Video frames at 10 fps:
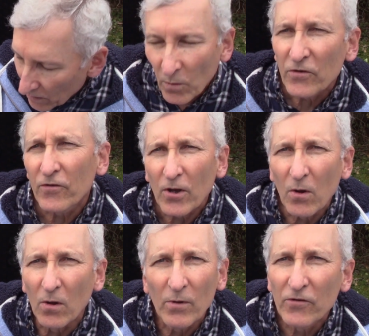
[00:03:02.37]
What's the
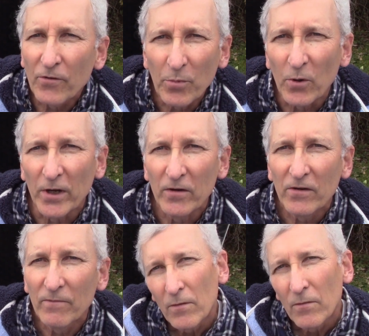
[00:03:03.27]
goal? What's the point?
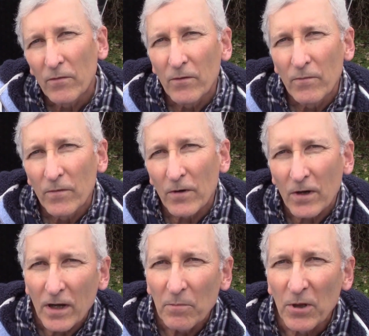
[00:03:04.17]
There are a
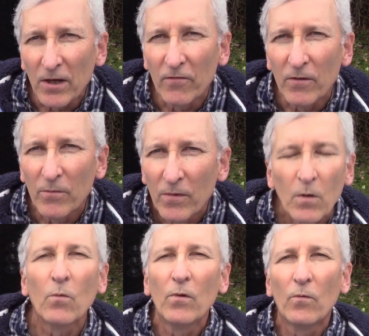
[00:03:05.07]
couple of them.
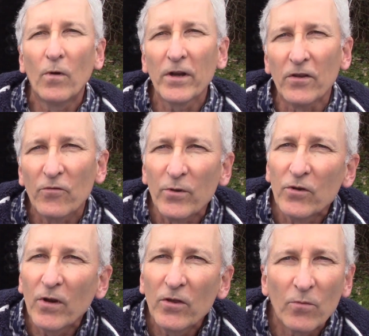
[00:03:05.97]
One is we
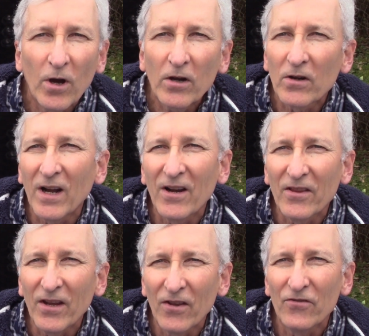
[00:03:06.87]
drain the water out
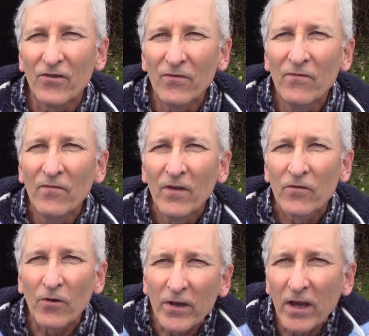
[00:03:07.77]
of the engine
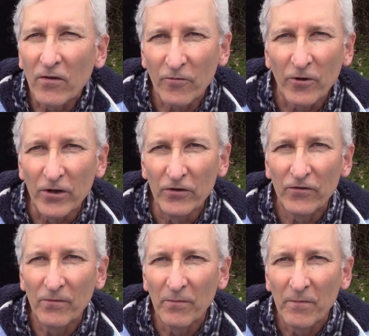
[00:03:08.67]
so it can't freeze.